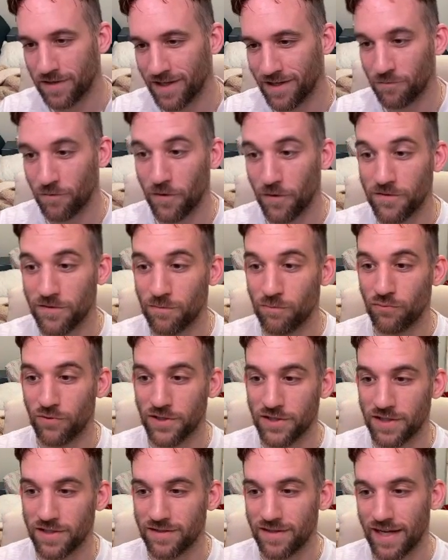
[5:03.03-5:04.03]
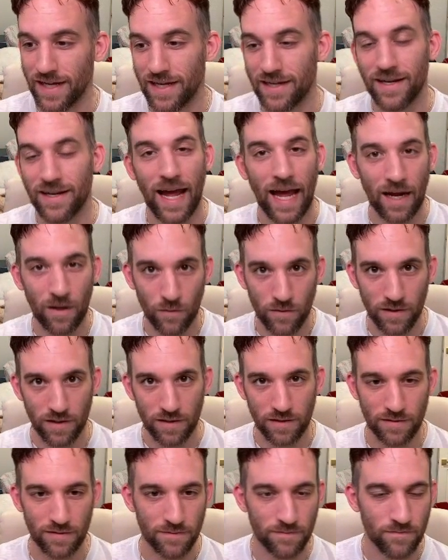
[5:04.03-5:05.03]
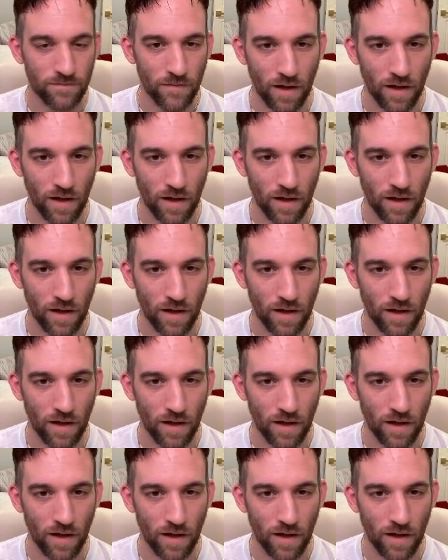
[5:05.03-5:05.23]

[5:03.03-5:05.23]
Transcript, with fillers: 10, roads, bridges, and aqueducts,